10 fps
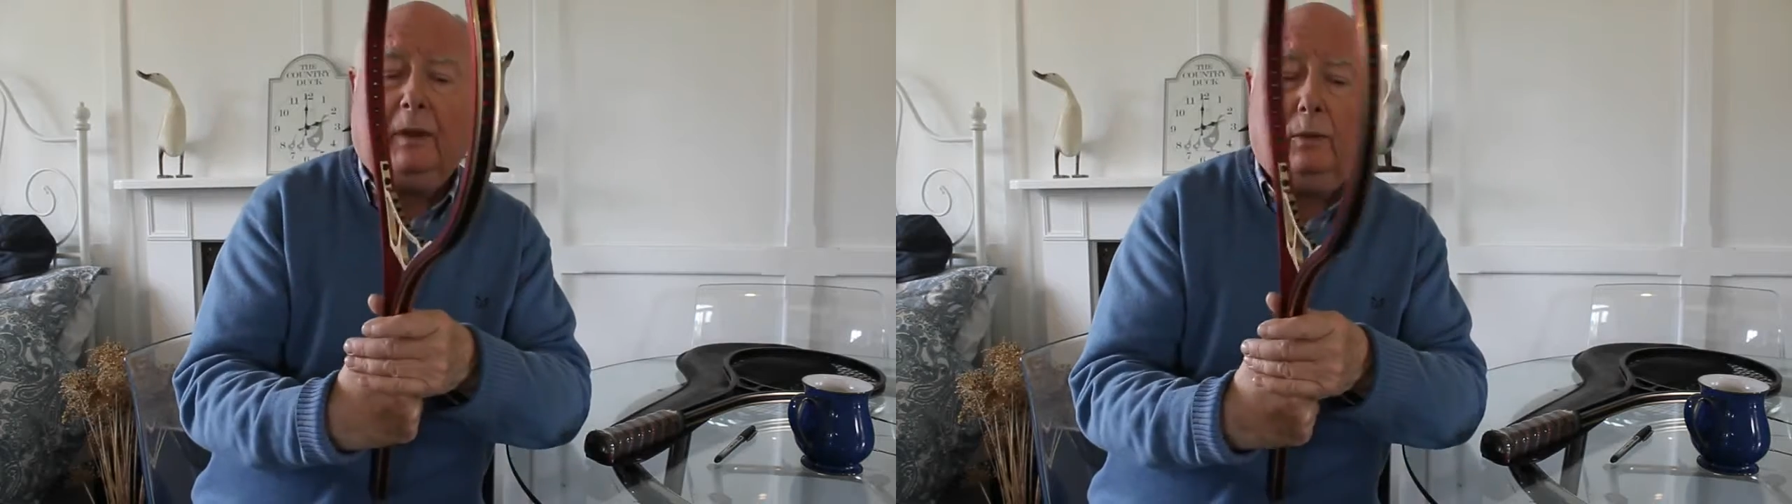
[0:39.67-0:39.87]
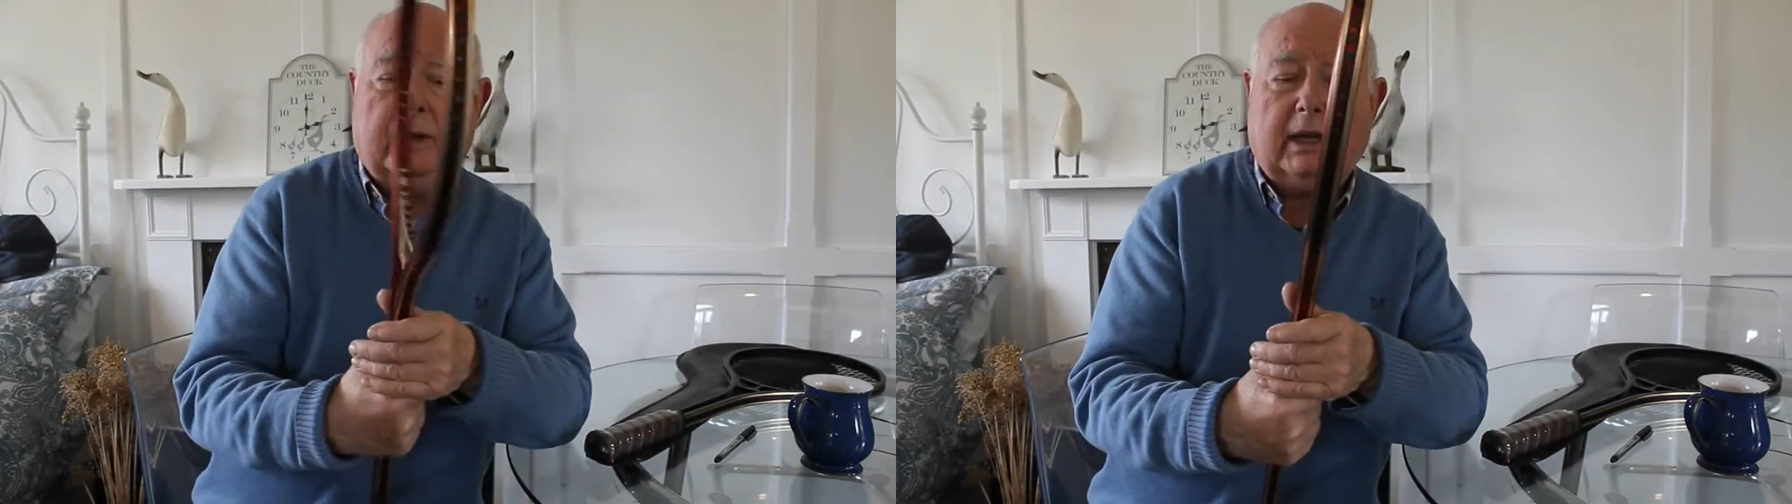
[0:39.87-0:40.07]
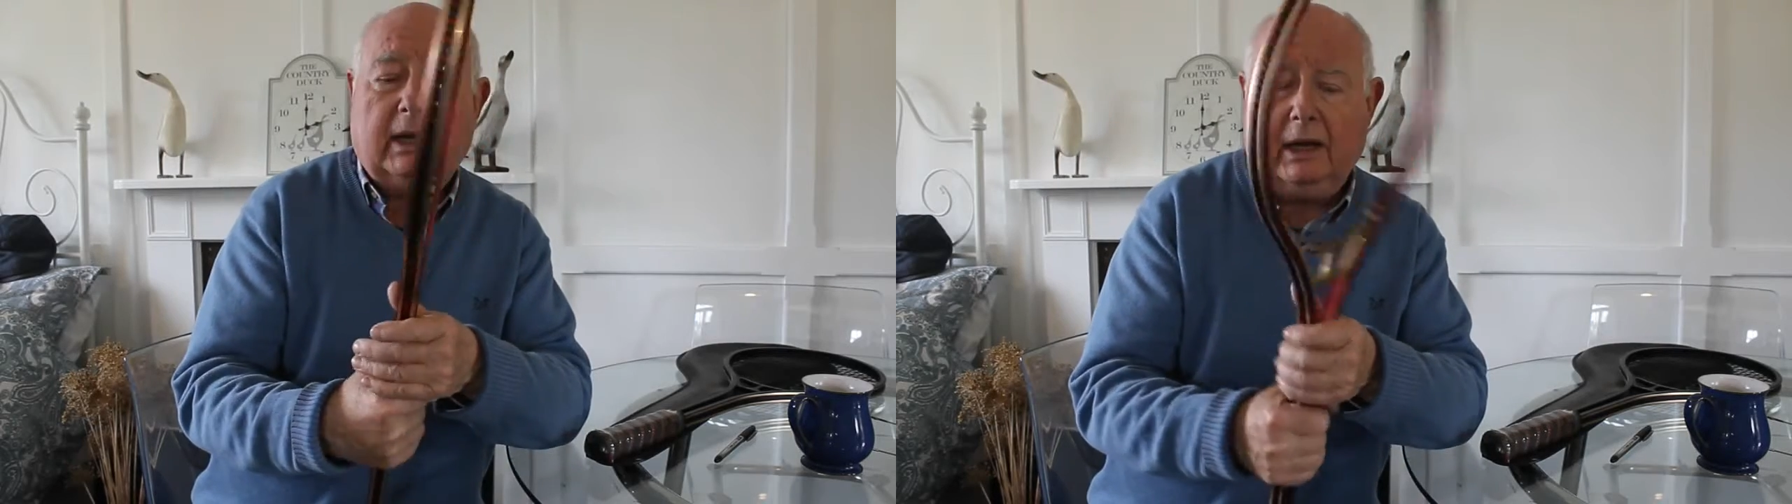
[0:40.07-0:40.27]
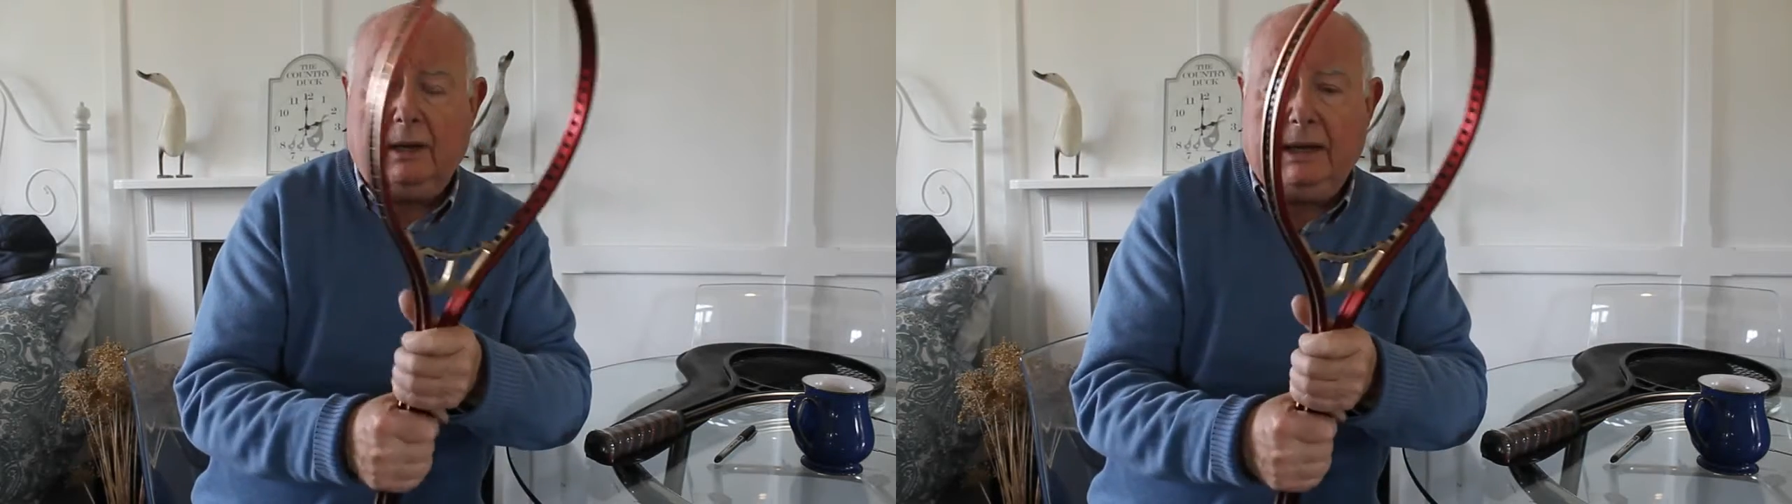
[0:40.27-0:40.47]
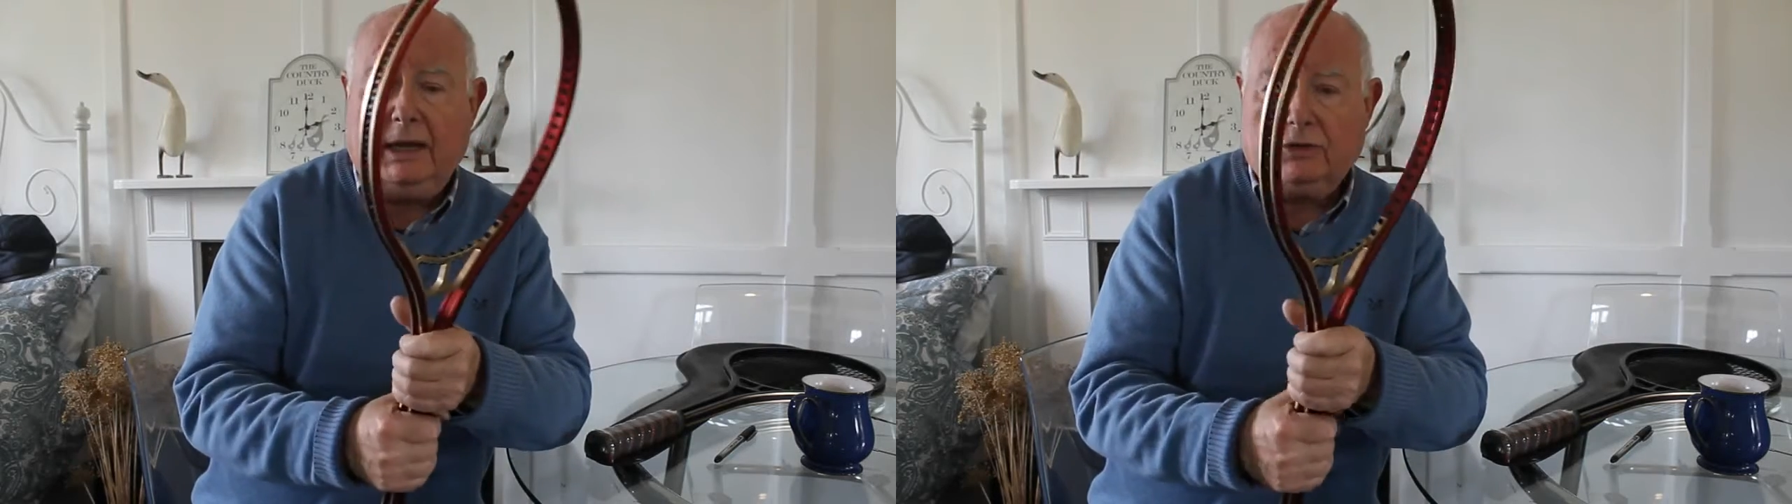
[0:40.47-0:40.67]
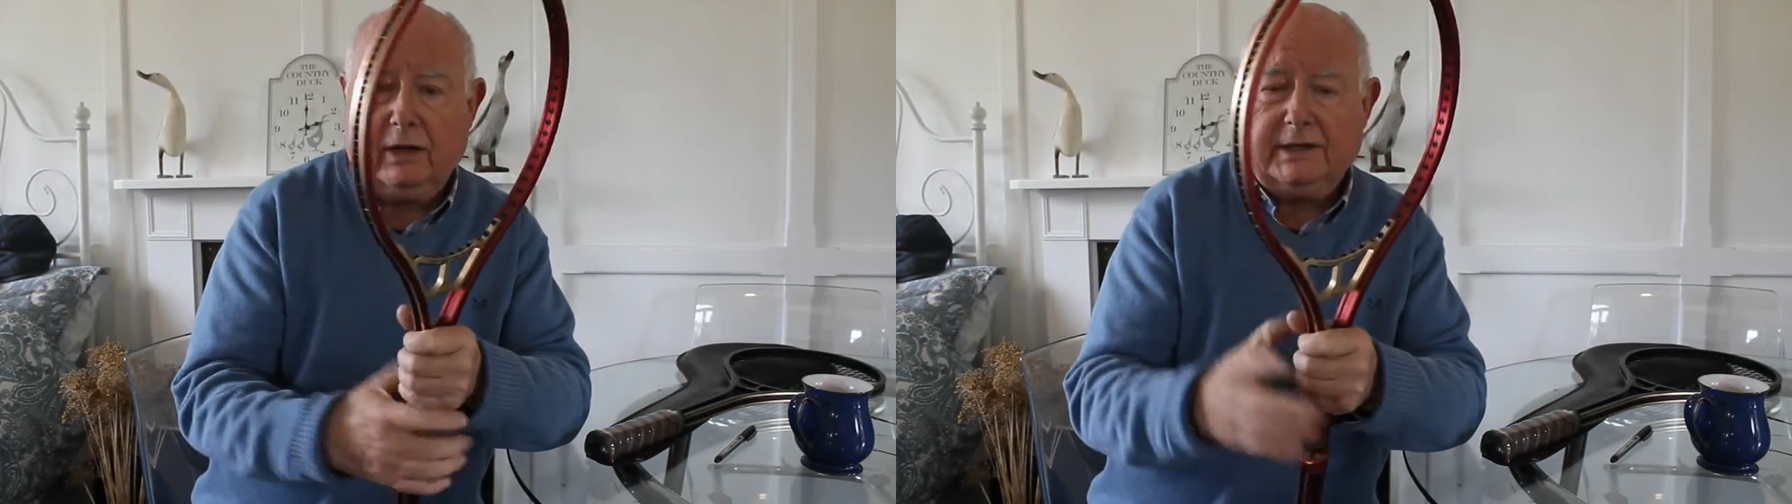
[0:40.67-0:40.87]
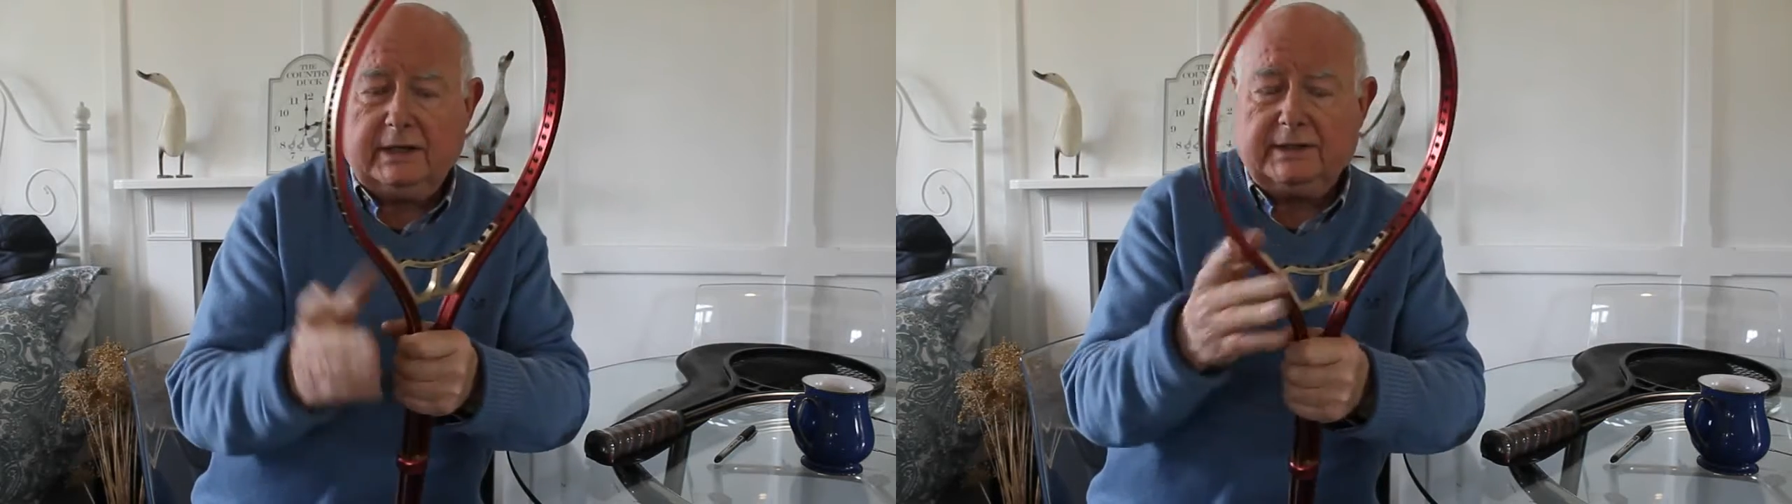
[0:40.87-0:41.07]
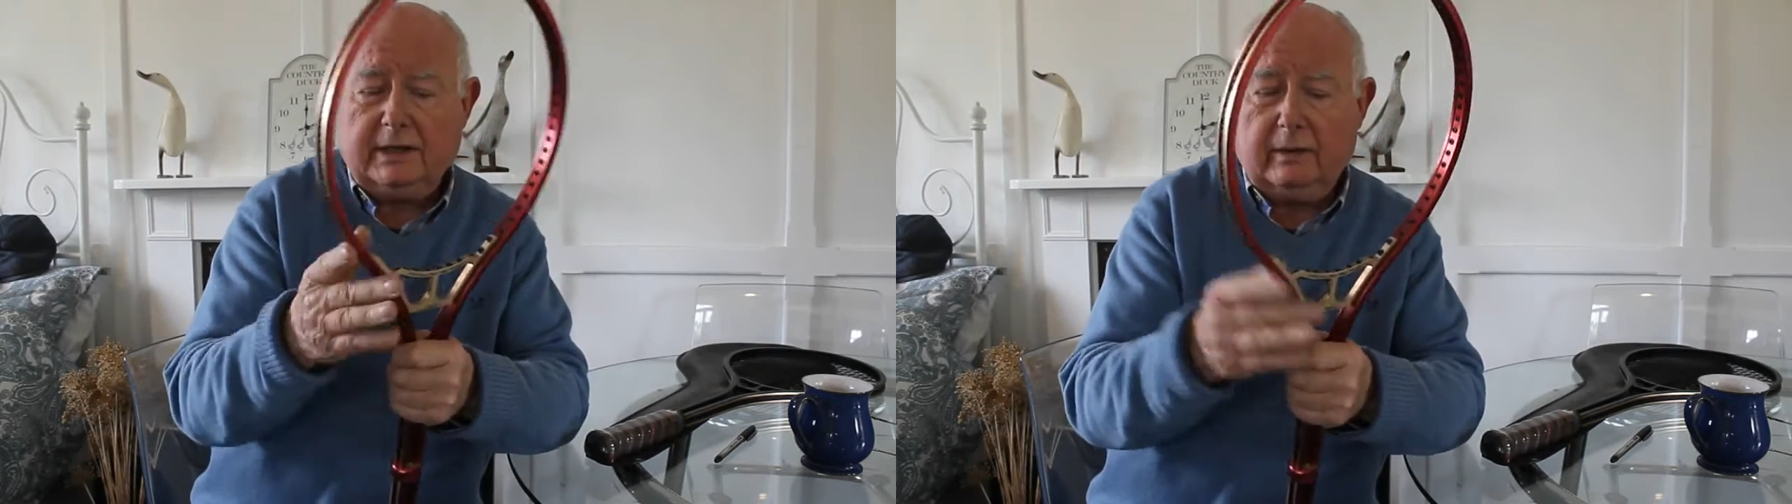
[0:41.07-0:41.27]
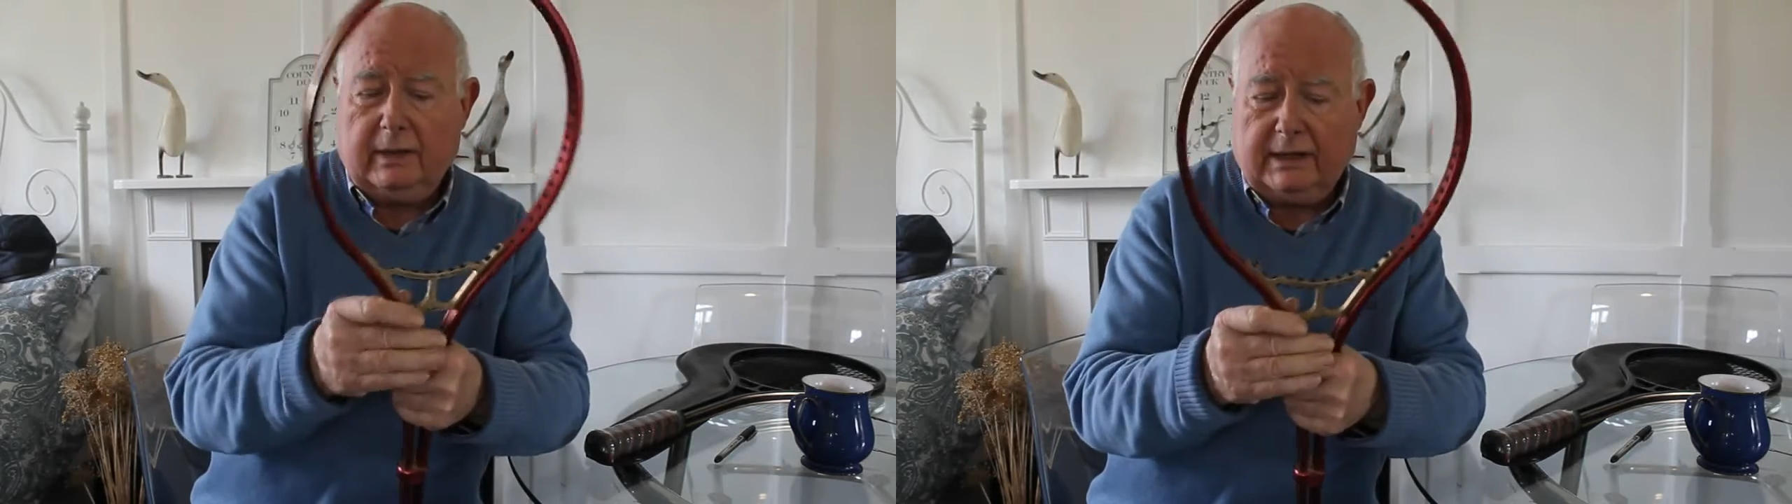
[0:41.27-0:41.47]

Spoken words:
we heat treat it so